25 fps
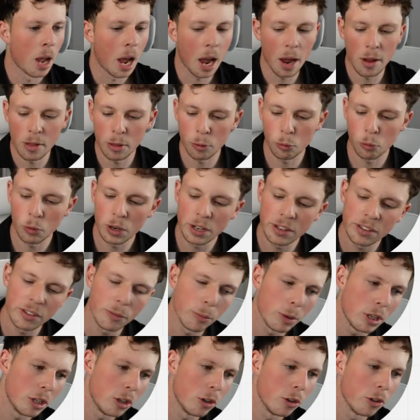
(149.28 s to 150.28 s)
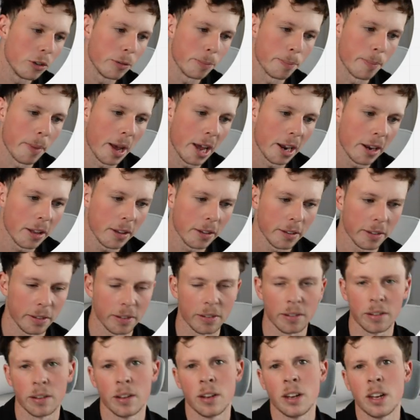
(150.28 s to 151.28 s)
And the reason we use
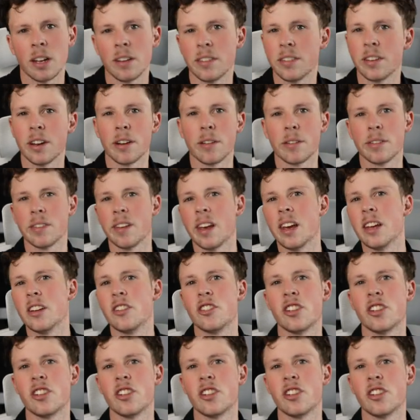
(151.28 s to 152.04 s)
Manus instead of say